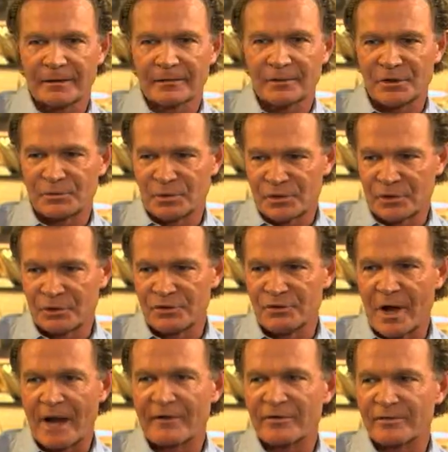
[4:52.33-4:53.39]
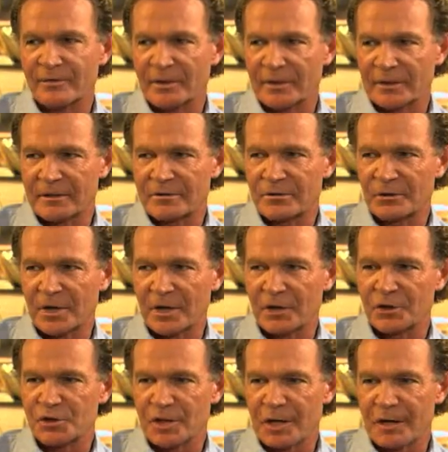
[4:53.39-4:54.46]
What sort of drives me is doing a
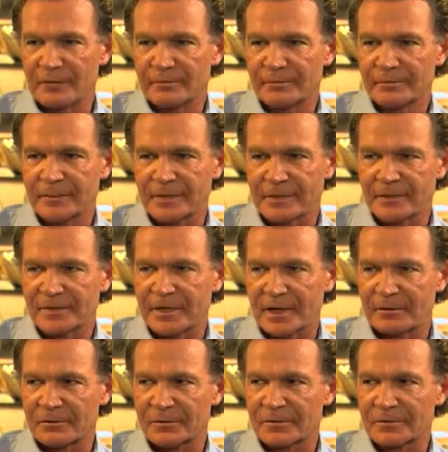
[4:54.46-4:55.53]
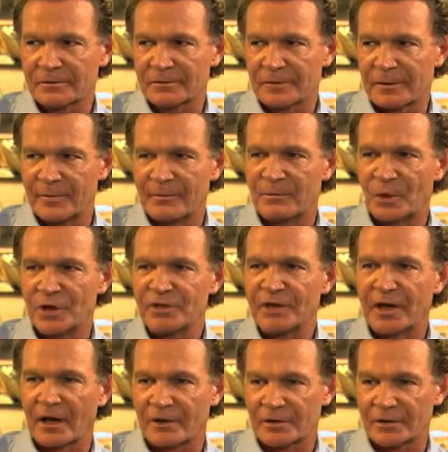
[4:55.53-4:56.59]
good job, and it sounds a bit Boy
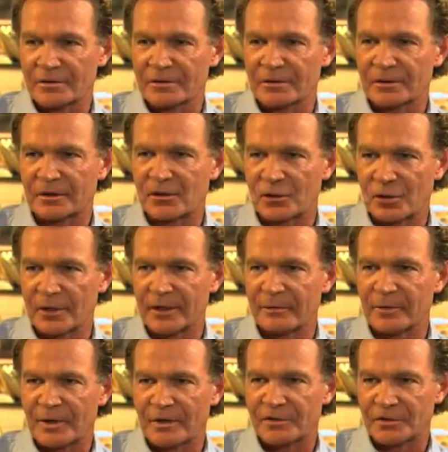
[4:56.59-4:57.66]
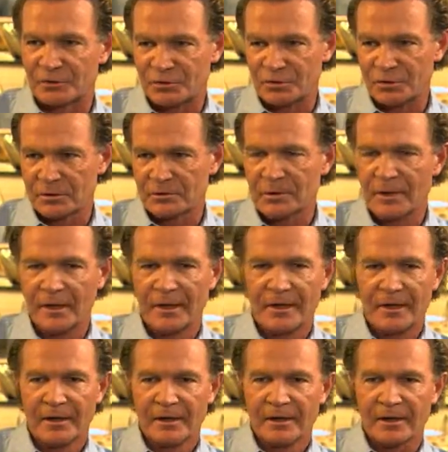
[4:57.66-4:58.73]
Scoutish, a little corny, but it's so true.
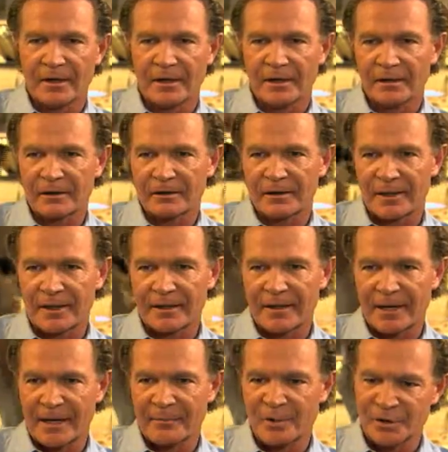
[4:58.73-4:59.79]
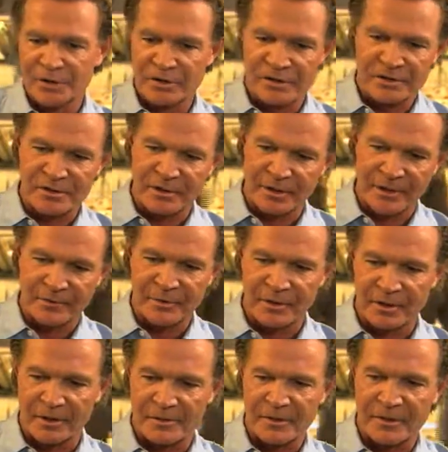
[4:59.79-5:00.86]
And I push this in the company
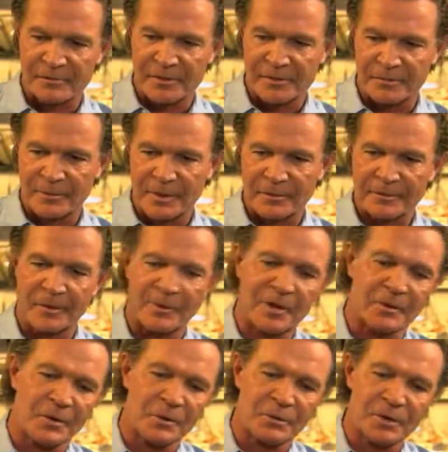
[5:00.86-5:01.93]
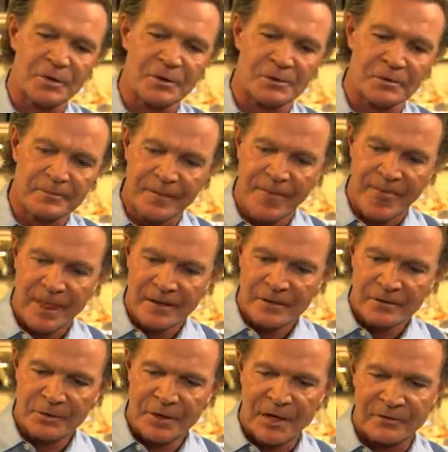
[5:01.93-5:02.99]
all the time, is that no matter what we do,
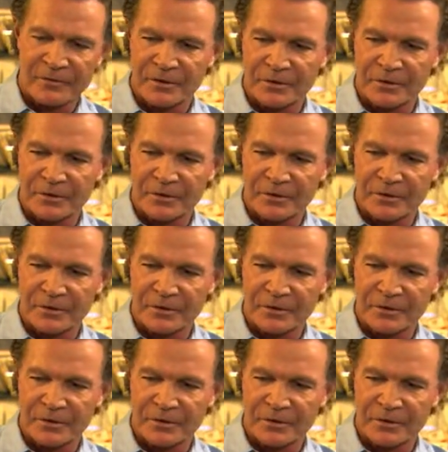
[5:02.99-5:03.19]
we have